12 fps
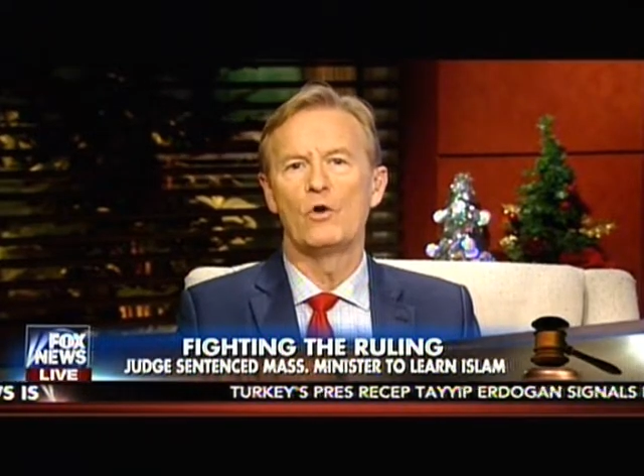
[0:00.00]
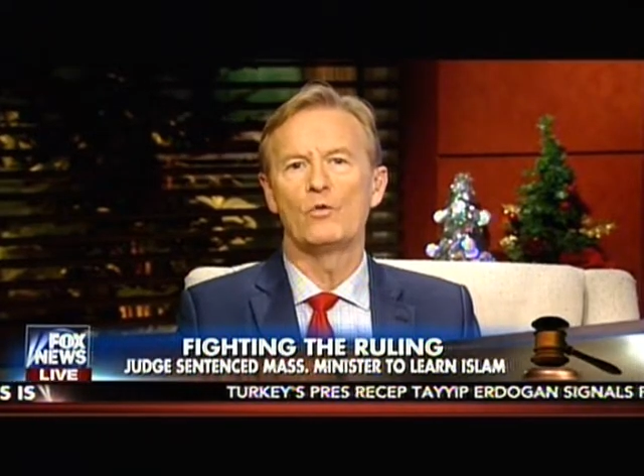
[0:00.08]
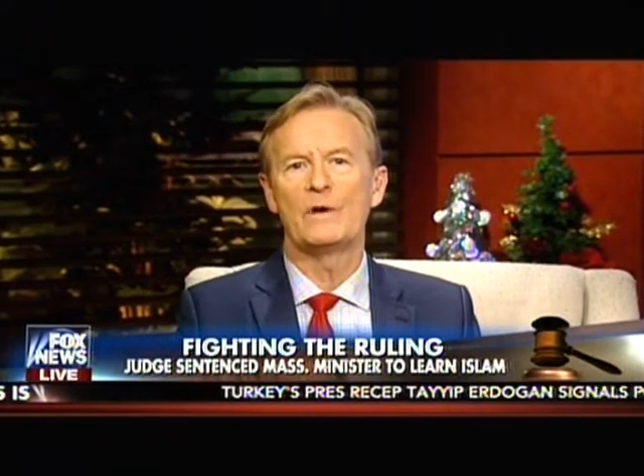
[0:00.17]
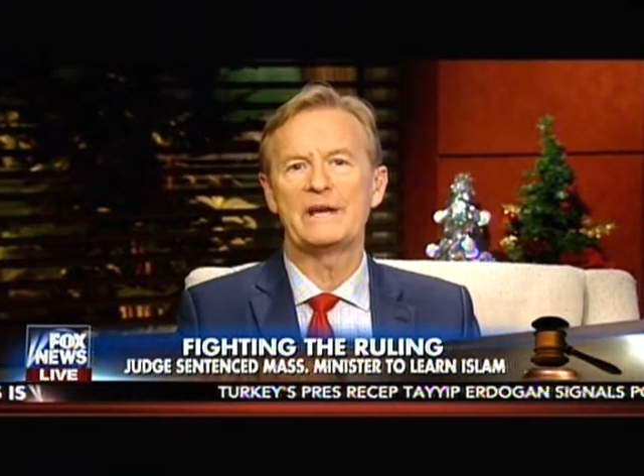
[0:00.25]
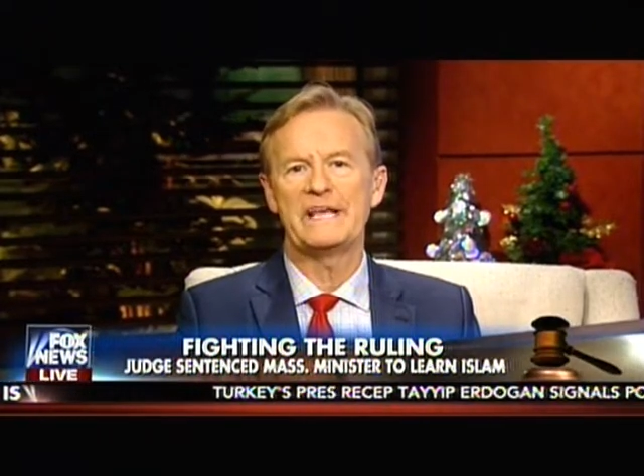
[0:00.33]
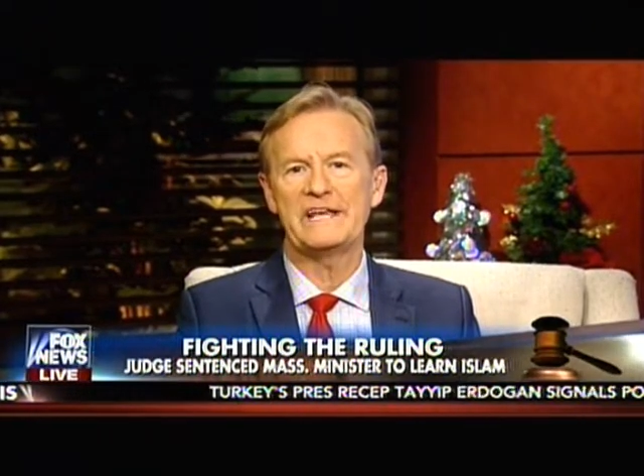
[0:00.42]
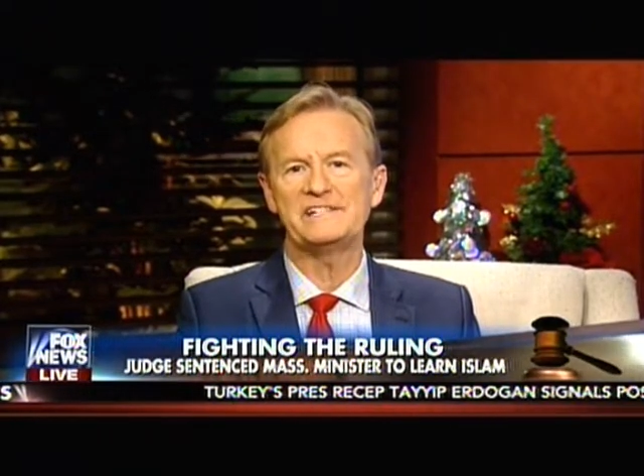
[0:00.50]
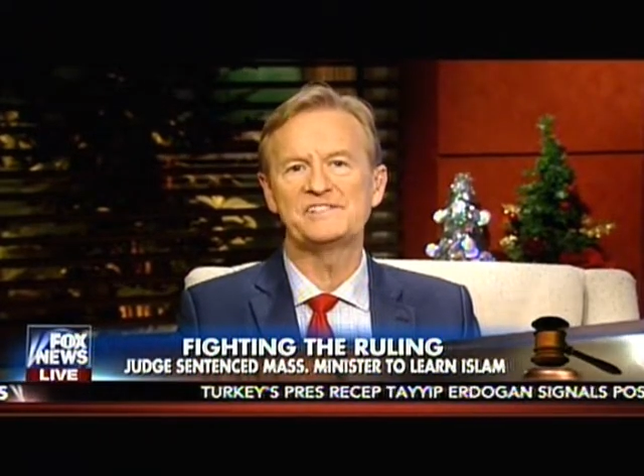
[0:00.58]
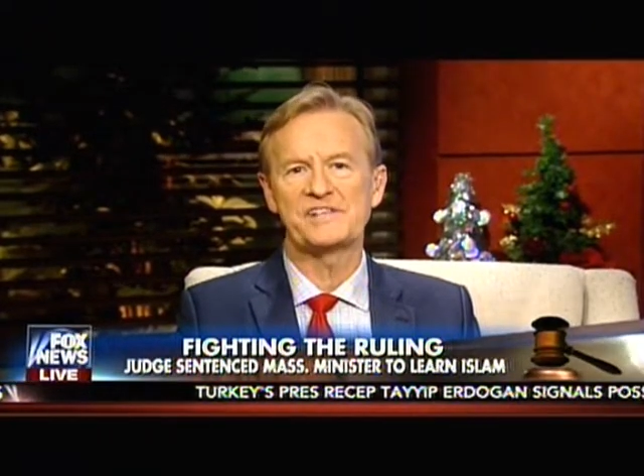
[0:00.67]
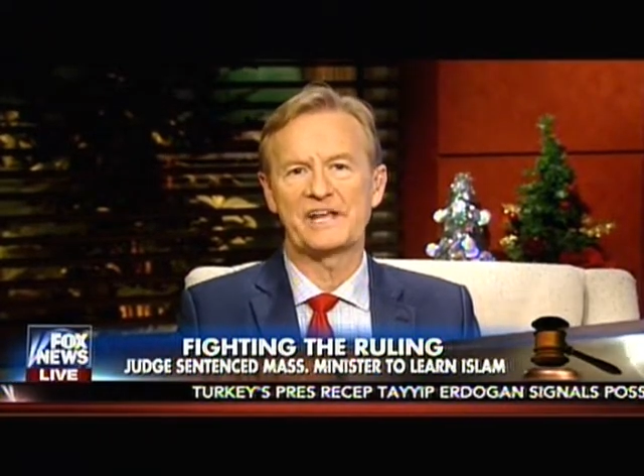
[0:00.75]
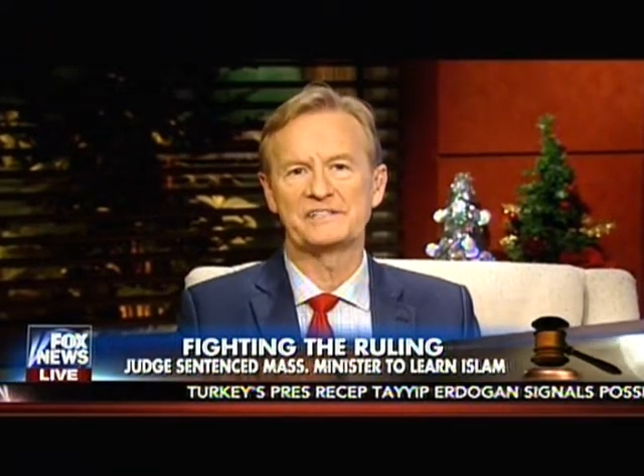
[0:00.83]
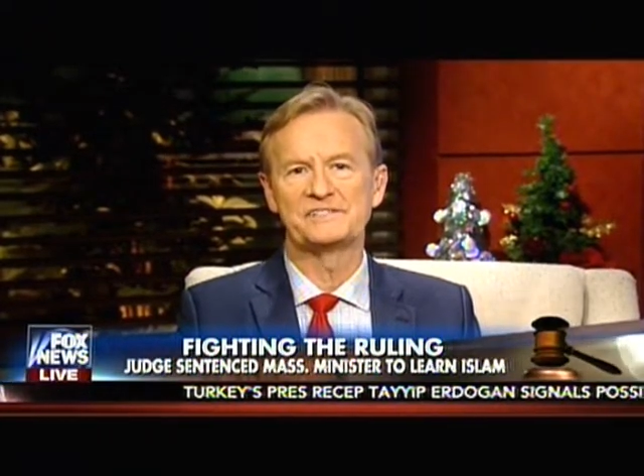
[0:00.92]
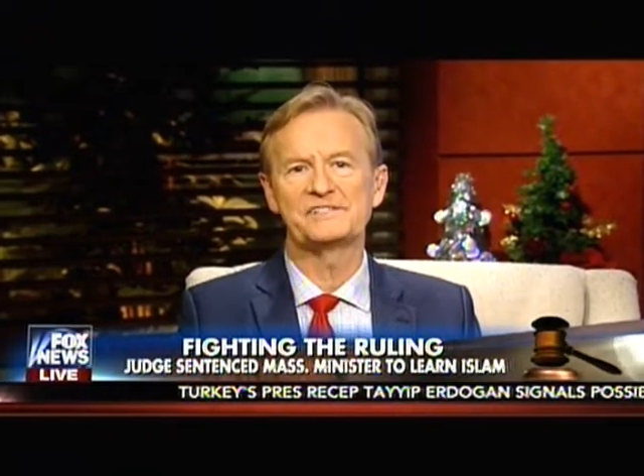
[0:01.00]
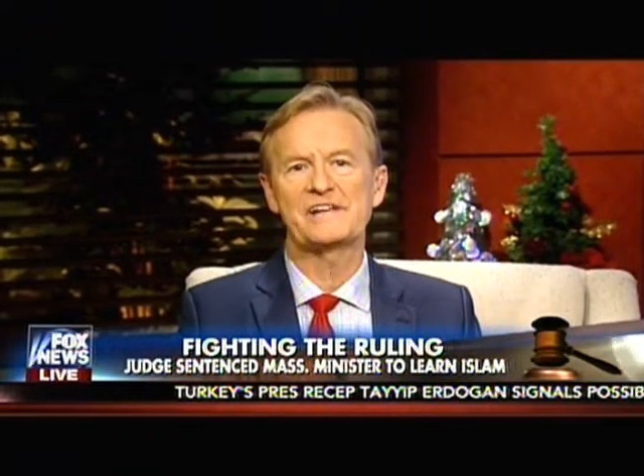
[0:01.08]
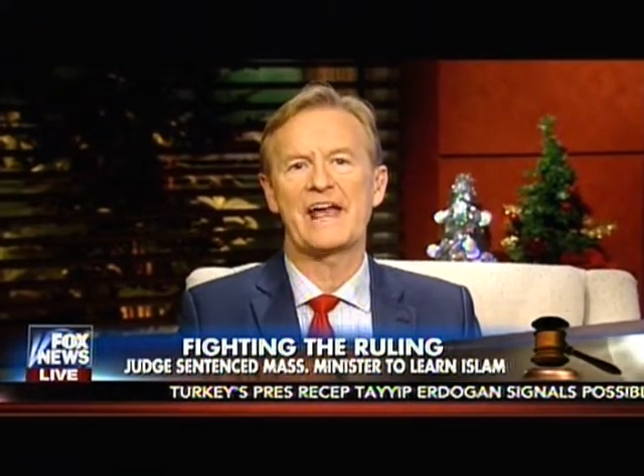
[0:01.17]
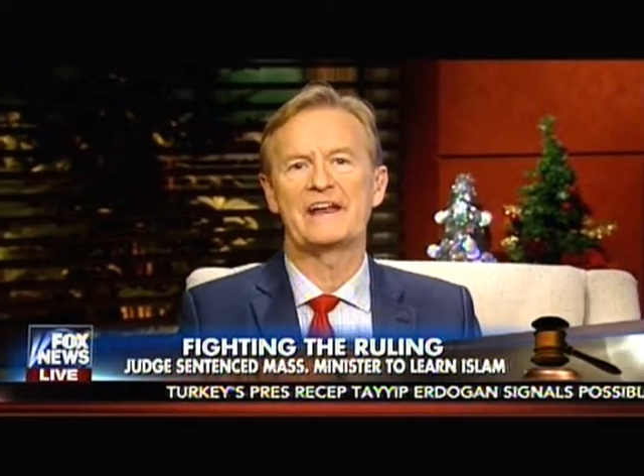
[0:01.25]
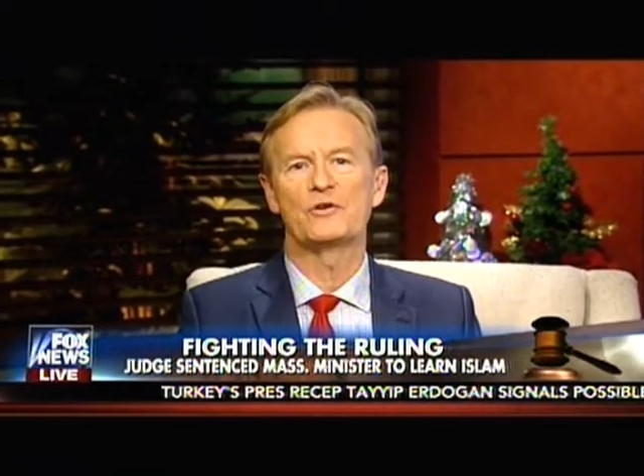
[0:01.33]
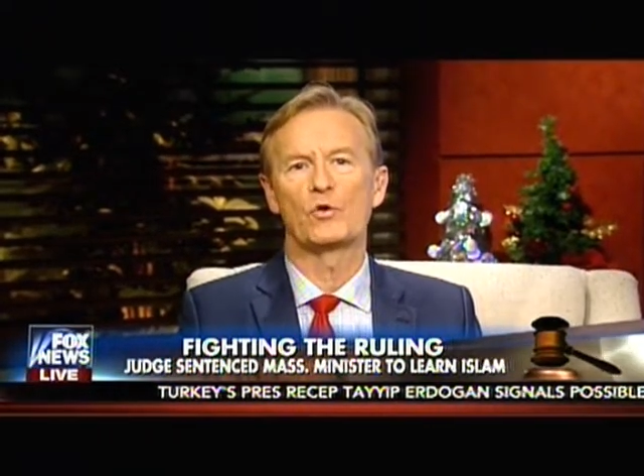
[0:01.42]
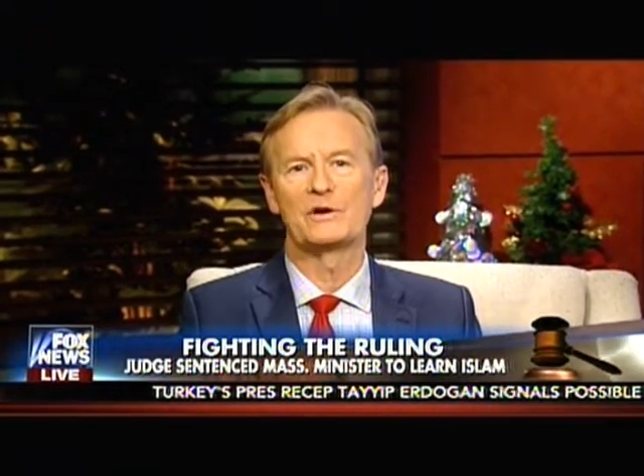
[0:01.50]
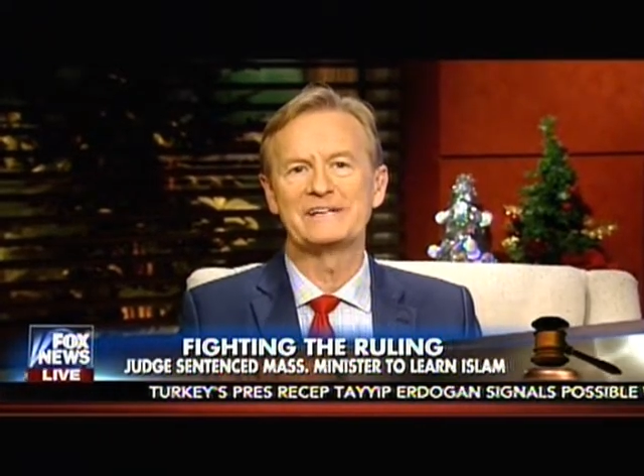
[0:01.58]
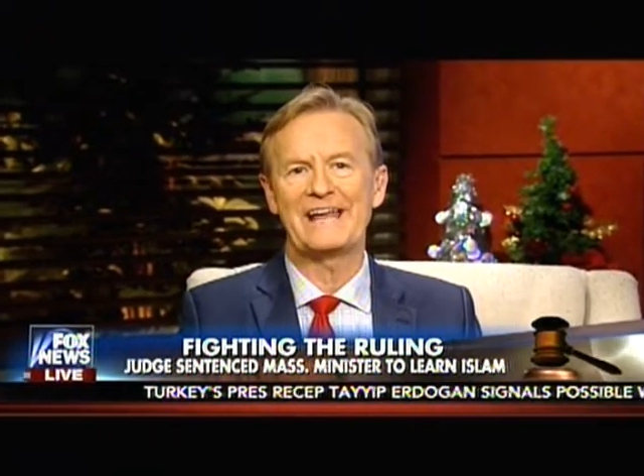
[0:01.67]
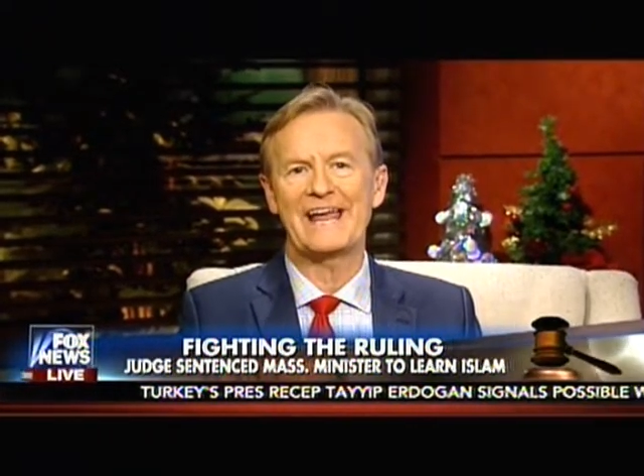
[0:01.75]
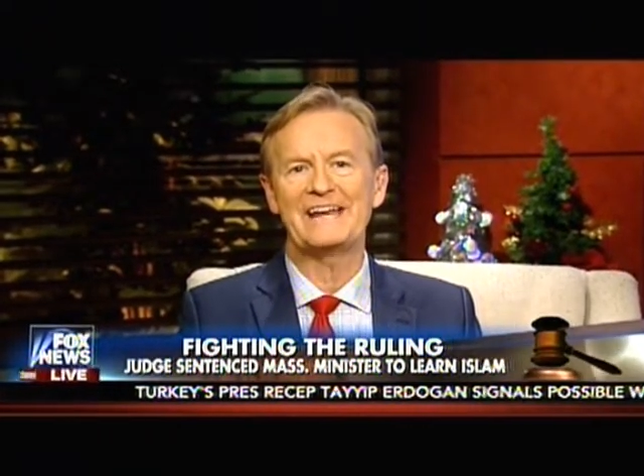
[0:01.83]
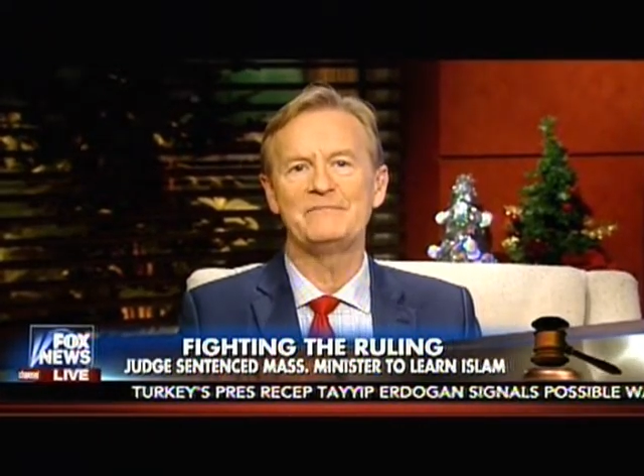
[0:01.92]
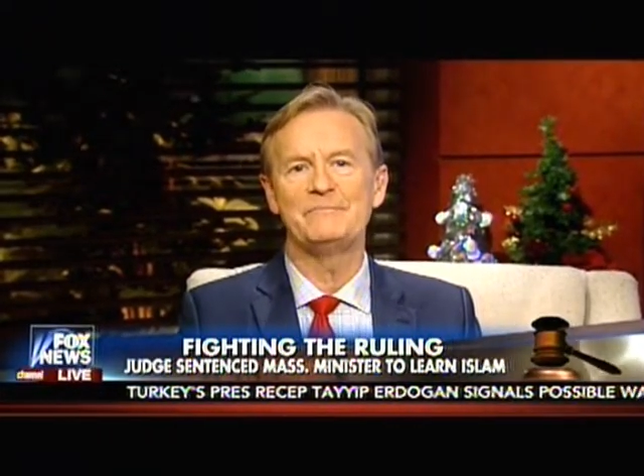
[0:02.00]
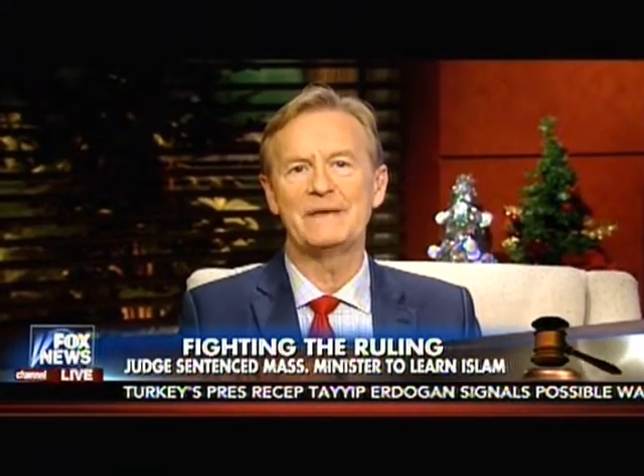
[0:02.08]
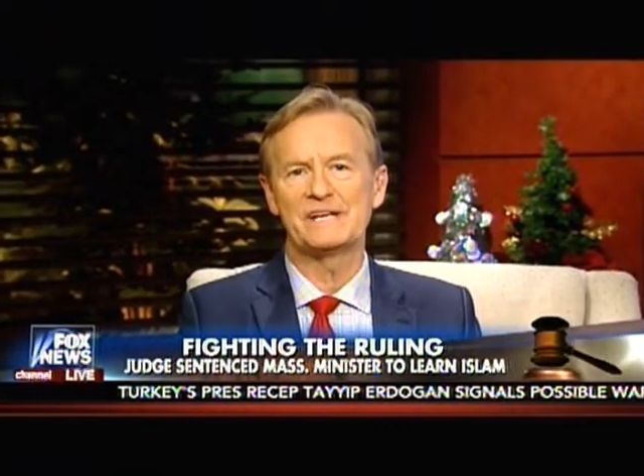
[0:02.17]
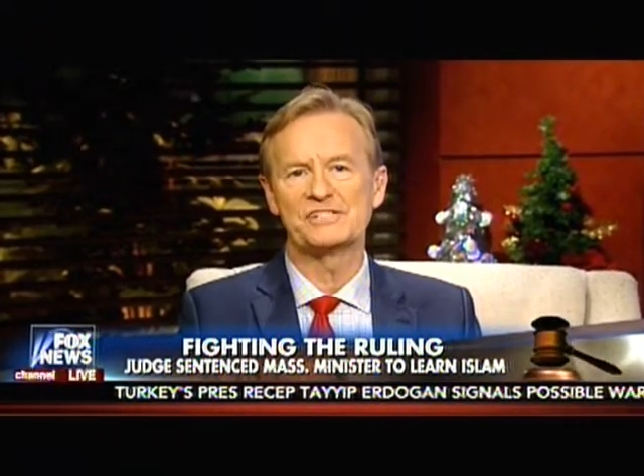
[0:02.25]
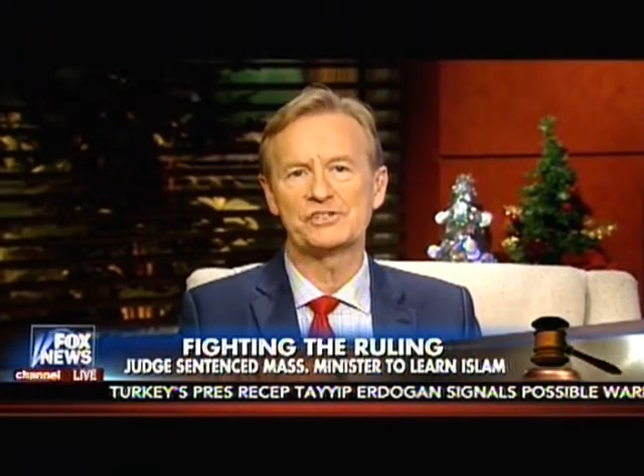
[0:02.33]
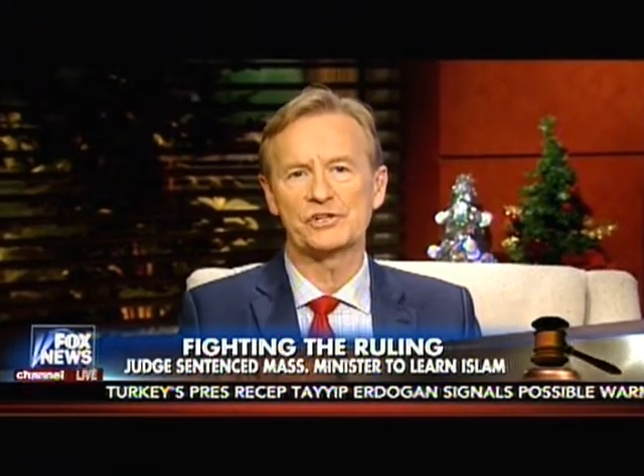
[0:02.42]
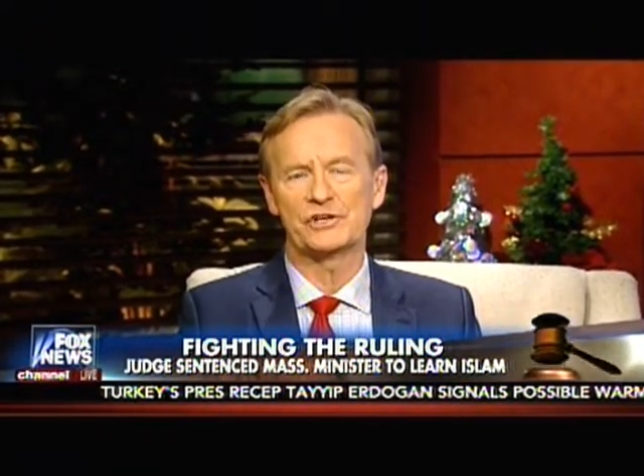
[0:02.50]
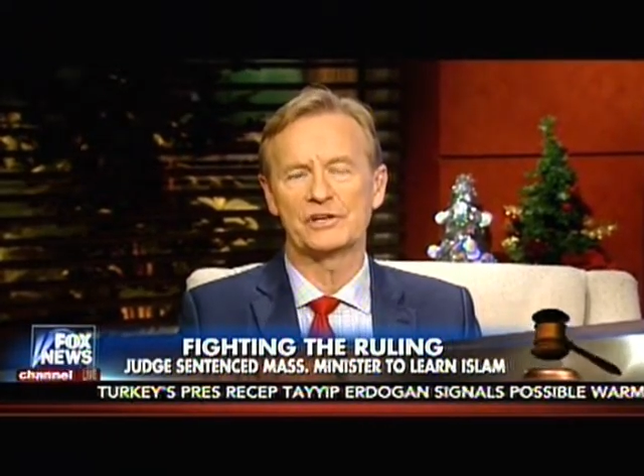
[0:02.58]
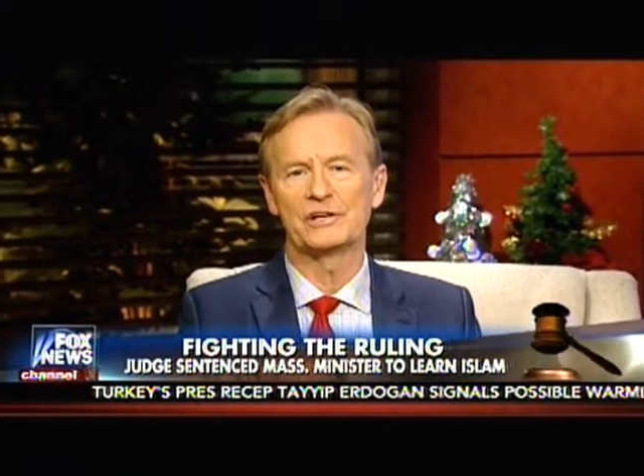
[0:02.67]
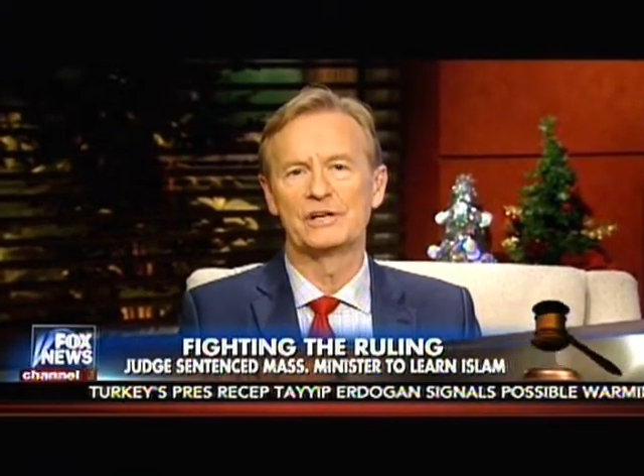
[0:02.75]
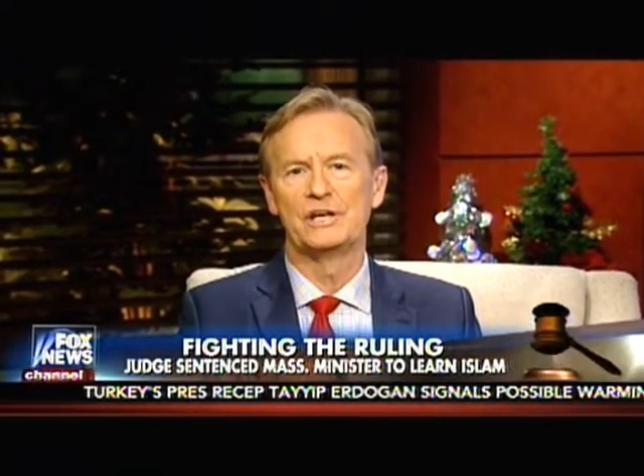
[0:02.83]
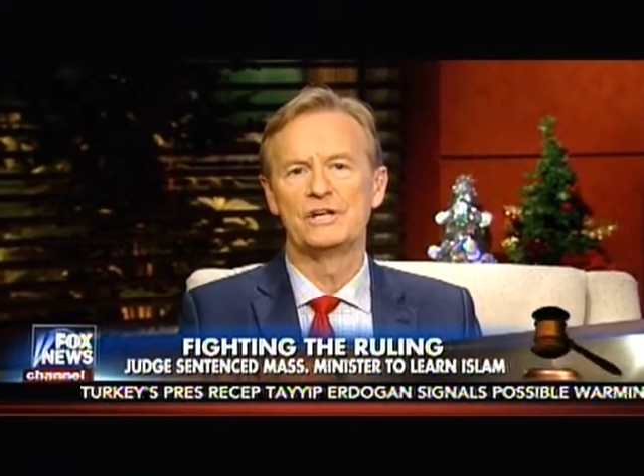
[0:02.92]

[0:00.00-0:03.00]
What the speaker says: when he sentenced an ordained minister